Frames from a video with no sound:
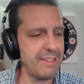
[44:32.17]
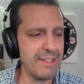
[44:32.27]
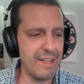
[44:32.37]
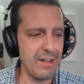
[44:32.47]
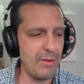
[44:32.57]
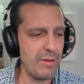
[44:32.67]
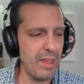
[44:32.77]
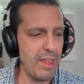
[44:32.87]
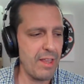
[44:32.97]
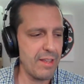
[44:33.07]
you know,
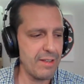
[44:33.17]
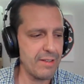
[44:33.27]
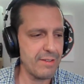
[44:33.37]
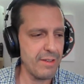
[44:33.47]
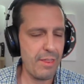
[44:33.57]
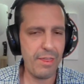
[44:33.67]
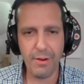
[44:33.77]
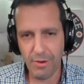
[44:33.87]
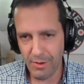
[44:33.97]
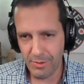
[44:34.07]

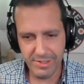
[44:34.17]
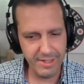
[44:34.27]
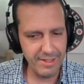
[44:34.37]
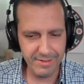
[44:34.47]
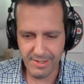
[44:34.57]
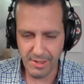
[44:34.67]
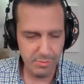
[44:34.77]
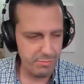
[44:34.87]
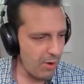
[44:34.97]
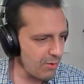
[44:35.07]
thorough to the to
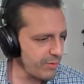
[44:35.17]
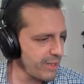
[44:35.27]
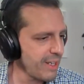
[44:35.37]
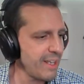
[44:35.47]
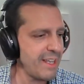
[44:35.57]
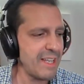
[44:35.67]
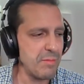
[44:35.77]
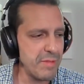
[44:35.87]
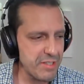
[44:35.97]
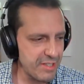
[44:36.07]
the bone. He
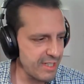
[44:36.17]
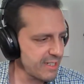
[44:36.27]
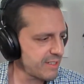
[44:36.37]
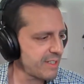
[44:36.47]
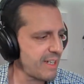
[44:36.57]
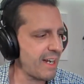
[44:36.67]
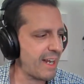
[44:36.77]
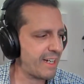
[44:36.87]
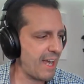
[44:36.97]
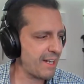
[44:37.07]
missed this, and
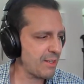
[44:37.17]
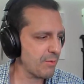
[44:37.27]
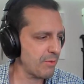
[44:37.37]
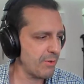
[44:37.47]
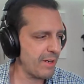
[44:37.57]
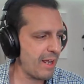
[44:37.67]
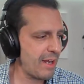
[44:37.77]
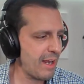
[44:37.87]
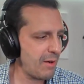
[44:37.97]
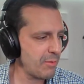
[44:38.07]
I got it through. And
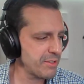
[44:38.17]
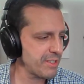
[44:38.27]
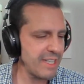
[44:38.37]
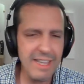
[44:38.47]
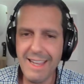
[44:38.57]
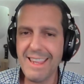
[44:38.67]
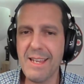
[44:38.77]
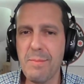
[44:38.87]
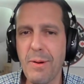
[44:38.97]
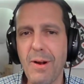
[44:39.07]
I I was in the
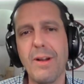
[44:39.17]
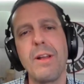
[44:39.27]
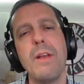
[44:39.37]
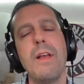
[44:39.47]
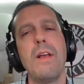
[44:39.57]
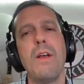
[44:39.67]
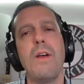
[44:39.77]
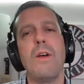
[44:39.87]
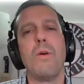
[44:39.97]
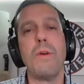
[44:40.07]
theme park
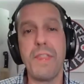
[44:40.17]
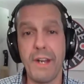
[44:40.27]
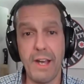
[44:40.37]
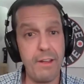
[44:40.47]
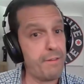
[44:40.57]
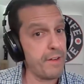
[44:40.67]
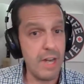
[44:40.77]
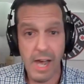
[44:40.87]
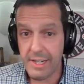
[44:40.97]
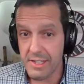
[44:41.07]
with a knife,
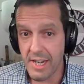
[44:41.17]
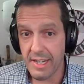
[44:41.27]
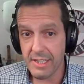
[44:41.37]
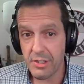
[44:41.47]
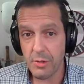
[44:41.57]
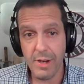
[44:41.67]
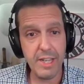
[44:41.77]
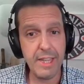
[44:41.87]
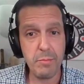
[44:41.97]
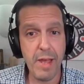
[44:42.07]
not intending to do
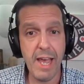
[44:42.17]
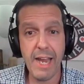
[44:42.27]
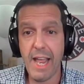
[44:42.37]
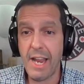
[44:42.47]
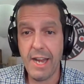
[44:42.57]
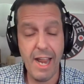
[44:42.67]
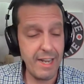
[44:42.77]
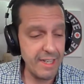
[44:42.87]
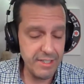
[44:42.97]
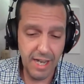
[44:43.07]
anything bad. And
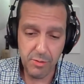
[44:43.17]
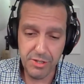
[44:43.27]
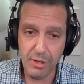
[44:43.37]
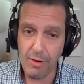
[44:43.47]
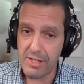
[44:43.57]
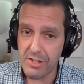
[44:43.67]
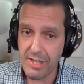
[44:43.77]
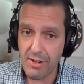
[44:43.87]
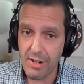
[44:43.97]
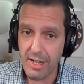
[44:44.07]
and this guy was a great
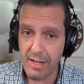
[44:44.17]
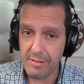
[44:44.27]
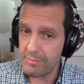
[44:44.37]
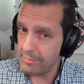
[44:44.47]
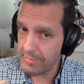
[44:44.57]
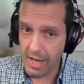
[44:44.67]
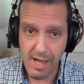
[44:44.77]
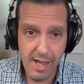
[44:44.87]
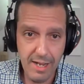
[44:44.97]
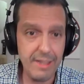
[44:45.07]
security
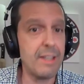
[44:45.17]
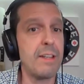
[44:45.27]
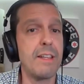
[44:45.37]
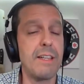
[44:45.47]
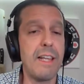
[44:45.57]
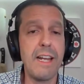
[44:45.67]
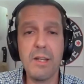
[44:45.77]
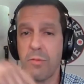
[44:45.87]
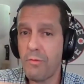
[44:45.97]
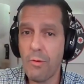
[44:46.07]
guy, and the and the
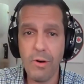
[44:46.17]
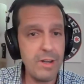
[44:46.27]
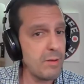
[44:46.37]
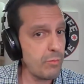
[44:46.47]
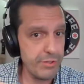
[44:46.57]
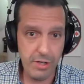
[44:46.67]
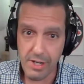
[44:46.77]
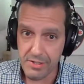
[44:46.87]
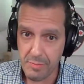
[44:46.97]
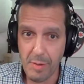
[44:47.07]
lady before him was
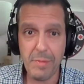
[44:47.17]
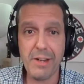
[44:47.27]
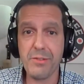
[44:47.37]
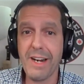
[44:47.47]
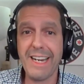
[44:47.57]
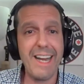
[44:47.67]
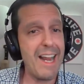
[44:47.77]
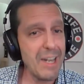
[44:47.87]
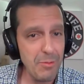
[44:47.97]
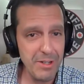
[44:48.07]
awesome. I'm not trying to get
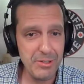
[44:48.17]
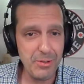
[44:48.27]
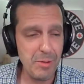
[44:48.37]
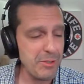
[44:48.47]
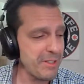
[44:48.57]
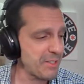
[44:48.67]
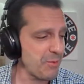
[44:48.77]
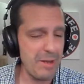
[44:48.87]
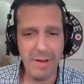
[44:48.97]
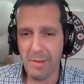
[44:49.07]
anyone in trouble. That's
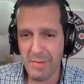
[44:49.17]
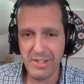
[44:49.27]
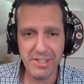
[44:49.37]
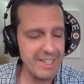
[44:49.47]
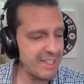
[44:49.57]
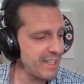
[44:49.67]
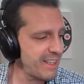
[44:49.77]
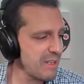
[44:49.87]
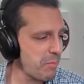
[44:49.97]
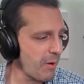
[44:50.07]
why I'm not mentioning the
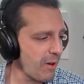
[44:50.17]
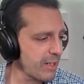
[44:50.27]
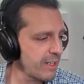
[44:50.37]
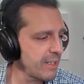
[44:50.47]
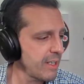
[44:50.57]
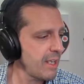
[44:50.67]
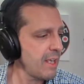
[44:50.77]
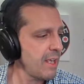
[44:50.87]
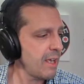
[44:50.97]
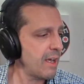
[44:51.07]
theme park.
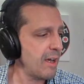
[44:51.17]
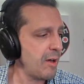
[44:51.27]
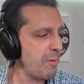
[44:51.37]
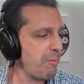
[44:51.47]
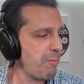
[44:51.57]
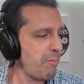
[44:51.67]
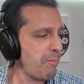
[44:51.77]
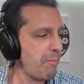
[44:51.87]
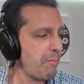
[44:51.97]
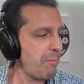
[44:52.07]
Uh,
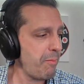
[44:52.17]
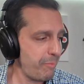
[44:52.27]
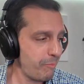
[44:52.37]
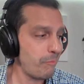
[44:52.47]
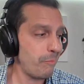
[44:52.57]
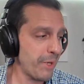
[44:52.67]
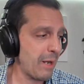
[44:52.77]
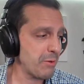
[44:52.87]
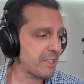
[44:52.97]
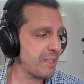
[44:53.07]
but
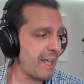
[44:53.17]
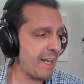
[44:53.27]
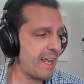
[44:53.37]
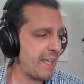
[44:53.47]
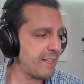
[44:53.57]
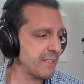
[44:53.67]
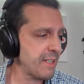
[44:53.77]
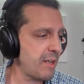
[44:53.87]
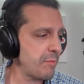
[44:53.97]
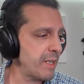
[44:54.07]
I was glad I had this
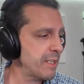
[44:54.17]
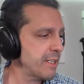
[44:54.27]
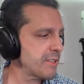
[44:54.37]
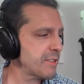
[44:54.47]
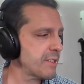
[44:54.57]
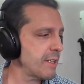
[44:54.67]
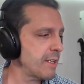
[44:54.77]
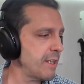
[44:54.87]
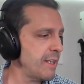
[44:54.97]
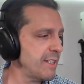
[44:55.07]
on me. This
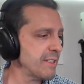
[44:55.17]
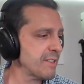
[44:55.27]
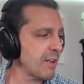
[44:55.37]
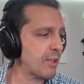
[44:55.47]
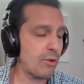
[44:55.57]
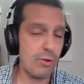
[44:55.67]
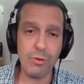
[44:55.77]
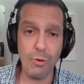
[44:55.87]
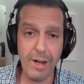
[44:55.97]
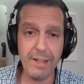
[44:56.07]
is a
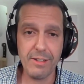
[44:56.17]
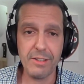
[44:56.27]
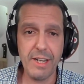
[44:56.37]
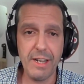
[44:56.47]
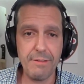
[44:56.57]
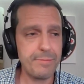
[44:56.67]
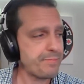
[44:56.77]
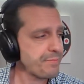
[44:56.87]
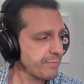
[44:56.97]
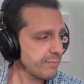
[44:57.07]
great little knife.
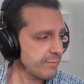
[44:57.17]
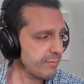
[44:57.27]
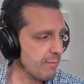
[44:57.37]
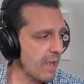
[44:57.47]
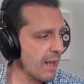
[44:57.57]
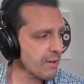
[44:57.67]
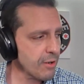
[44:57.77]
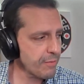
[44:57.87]
I don't know